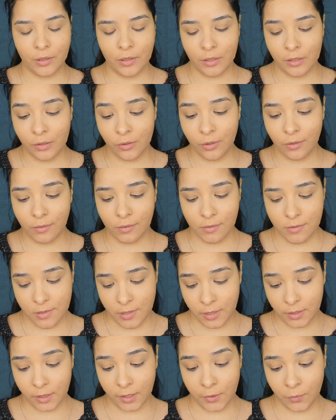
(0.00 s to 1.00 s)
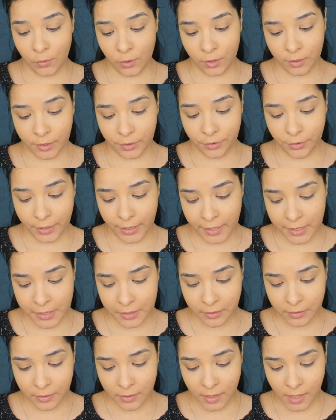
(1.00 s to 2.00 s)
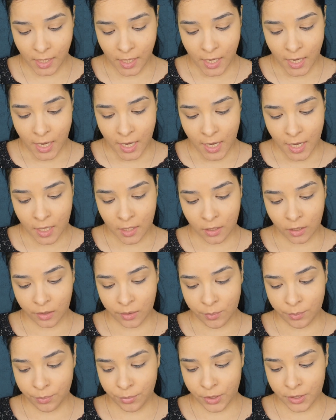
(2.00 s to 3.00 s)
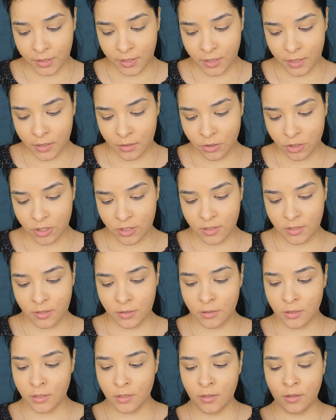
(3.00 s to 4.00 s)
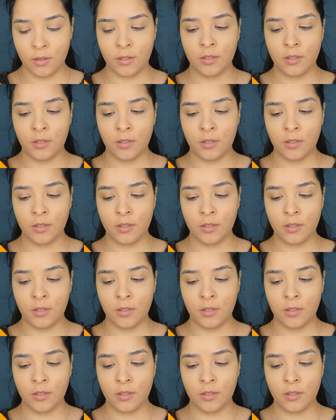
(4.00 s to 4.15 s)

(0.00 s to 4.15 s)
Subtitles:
the look that I want to create, and I'm pretty interested in